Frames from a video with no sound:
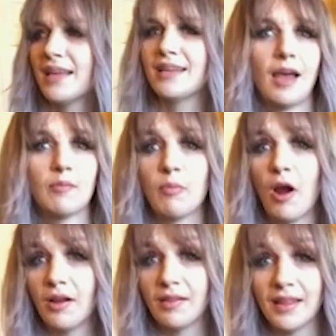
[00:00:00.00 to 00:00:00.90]
said, I'm a
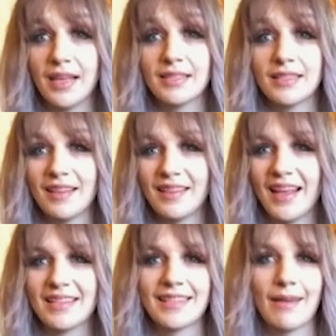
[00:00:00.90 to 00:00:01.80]
part of this.
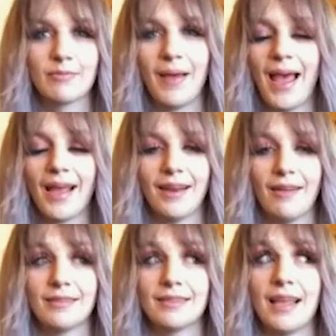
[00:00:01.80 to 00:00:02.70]
They snapped back and
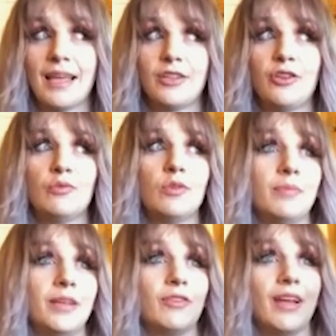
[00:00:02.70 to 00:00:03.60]
I was like, you
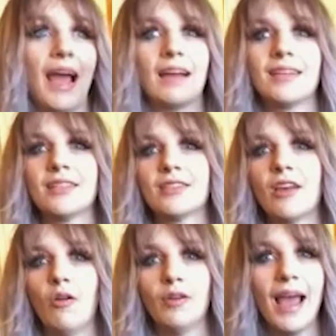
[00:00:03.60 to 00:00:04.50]
wouldn't be reacting
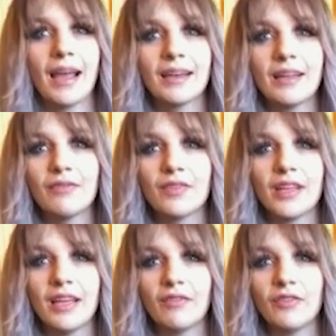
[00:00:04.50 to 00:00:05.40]
so
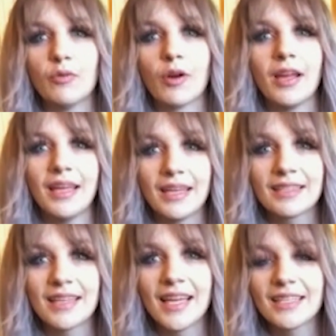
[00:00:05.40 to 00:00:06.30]
negatively if you were
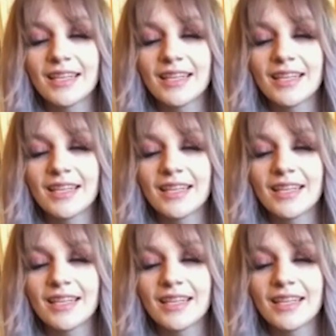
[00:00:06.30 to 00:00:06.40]
innocent.